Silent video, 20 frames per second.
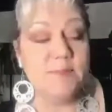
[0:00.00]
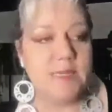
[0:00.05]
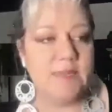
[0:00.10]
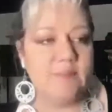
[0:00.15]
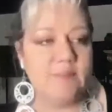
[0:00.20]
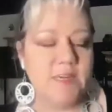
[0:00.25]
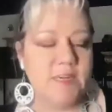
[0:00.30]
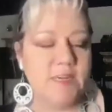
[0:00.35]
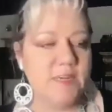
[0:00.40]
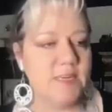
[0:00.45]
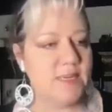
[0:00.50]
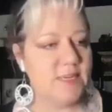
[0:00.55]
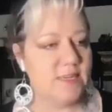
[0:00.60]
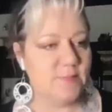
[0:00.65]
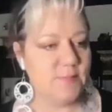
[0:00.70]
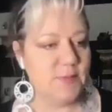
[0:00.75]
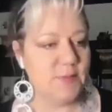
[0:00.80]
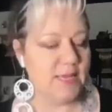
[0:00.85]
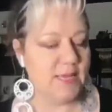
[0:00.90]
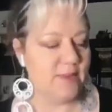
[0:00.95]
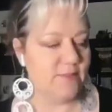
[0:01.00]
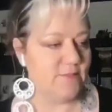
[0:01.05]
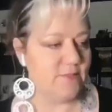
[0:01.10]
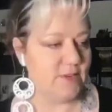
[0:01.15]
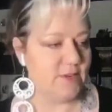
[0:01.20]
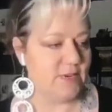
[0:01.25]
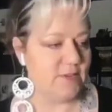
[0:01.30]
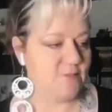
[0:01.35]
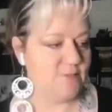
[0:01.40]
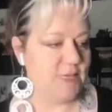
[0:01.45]
meet a very nice man in
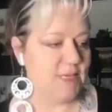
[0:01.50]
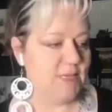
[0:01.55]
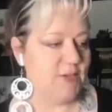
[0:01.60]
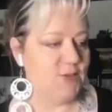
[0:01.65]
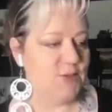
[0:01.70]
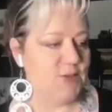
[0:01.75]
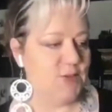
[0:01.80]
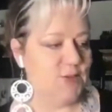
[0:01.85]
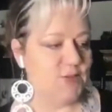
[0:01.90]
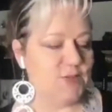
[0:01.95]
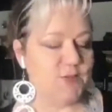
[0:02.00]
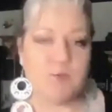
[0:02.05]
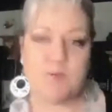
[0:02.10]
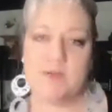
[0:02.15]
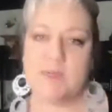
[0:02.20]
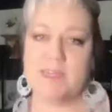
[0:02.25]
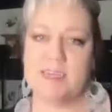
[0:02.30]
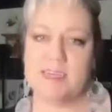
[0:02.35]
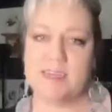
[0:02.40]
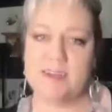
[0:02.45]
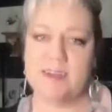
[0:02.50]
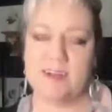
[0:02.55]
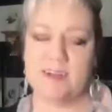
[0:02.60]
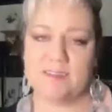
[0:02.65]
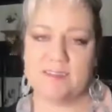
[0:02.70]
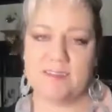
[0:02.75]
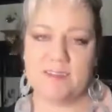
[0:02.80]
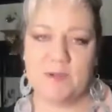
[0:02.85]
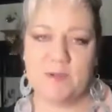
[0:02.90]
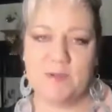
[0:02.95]
front of me who used to work at
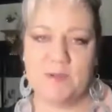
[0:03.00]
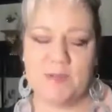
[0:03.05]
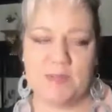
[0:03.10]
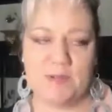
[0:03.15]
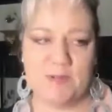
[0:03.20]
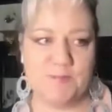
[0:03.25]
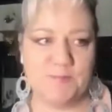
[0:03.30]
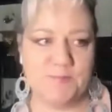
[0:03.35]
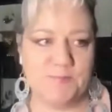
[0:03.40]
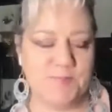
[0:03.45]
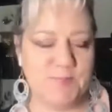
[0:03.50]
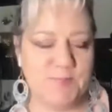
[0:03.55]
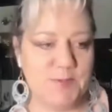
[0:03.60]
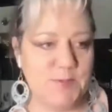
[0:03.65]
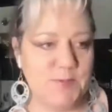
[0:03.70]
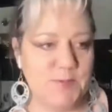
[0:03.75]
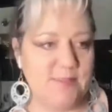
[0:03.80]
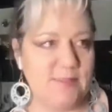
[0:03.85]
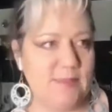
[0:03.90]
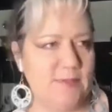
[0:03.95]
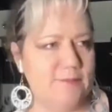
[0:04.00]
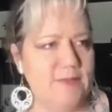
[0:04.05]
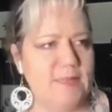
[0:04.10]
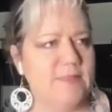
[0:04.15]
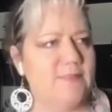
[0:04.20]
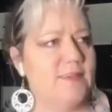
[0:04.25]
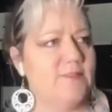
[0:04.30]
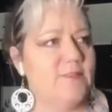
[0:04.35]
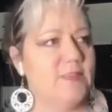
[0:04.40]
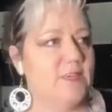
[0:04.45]
Costco, who was
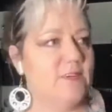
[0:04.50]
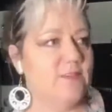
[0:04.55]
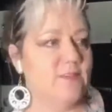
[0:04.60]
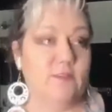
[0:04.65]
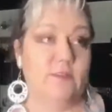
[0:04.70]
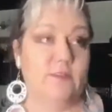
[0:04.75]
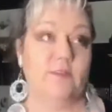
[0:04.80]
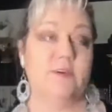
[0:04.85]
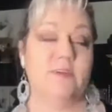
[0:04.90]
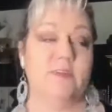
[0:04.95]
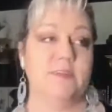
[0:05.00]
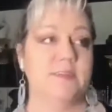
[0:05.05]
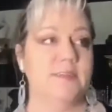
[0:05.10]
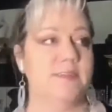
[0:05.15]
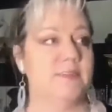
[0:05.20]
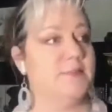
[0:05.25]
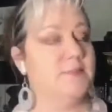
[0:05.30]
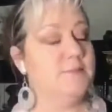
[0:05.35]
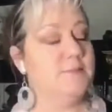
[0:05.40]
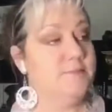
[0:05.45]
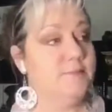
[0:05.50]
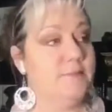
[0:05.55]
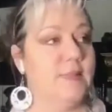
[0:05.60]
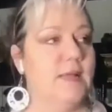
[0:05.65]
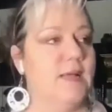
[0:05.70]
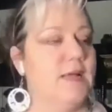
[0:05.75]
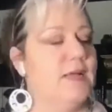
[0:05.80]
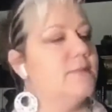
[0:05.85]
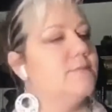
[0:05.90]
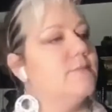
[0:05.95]
77 years old, and
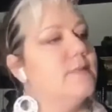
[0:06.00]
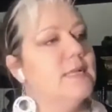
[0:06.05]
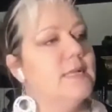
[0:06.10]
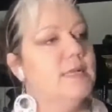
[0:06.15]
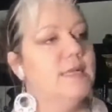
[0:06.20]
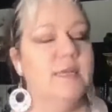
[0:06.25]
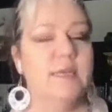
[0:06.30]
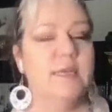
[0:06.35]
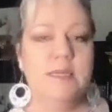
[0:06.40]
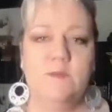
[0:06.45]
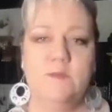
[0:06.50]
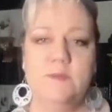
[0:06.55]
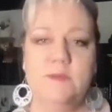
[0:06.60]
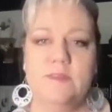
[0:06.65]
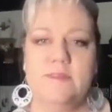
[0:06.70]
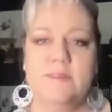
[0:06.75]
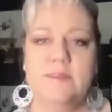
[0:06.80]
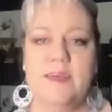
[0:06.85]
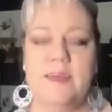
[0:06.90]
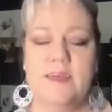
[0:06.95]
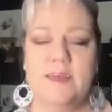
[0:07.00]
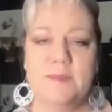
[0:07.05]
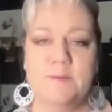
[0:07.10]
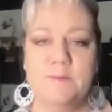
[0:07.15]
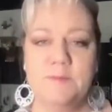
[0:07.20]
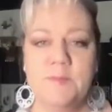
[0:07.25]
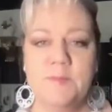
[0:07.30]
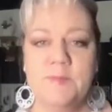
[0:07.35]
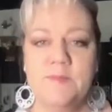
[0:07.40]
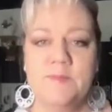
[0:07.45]
he was
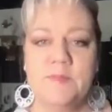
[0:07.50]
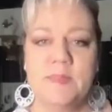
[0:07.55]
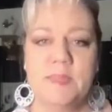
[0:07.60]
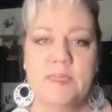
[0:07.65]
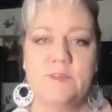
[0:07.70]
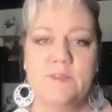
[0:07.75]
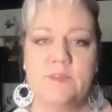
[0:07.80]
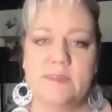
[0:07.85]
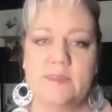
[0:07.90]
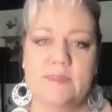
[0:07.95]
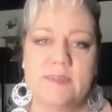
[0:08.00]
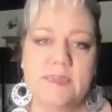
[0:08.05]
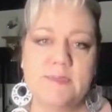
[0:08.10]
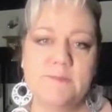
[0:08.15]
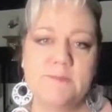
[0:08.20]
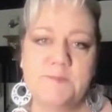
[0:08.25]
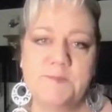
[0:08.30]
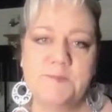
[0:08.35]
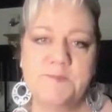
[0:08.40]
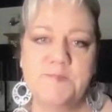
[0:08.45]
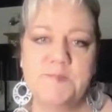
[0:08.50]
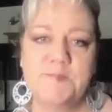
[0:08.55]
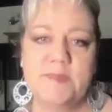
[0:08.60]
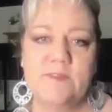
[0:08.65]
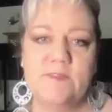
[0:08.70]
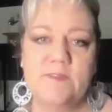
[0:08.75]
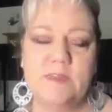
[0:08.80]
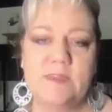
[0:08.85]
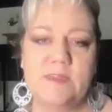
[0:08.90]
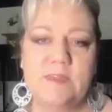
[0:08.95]
interesting,
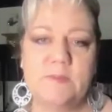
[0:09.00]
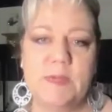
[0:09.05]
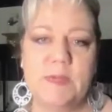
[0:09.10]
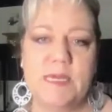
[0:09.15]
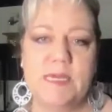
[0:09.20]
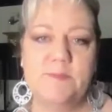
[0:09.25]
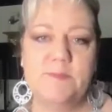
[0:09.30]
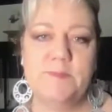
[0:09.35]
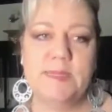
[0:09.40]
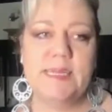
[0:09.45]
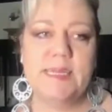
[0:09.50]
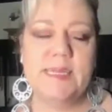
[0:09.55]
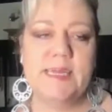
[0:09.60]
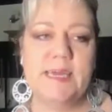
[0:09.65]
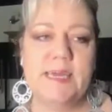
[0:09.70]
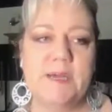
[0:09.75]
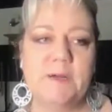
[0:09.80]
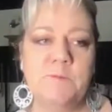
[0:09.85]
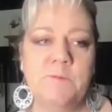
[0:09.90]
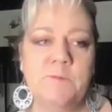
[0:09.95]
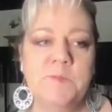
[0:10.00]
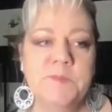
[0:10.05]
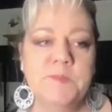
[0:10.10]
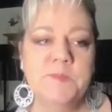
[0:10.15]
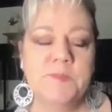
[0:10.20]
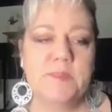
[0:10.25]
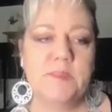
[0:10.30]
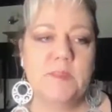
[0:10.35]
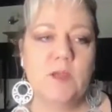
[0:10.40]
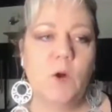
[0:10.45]
interesting man. But anyhow,
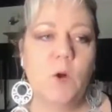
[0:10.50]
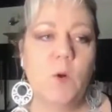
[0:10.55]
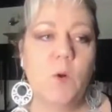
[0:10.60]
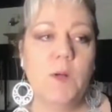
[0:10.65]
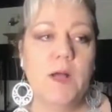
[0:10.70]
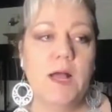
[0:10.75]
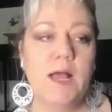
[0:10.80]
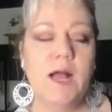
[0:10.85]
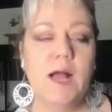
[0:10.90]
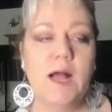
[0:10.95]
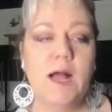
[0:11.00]
so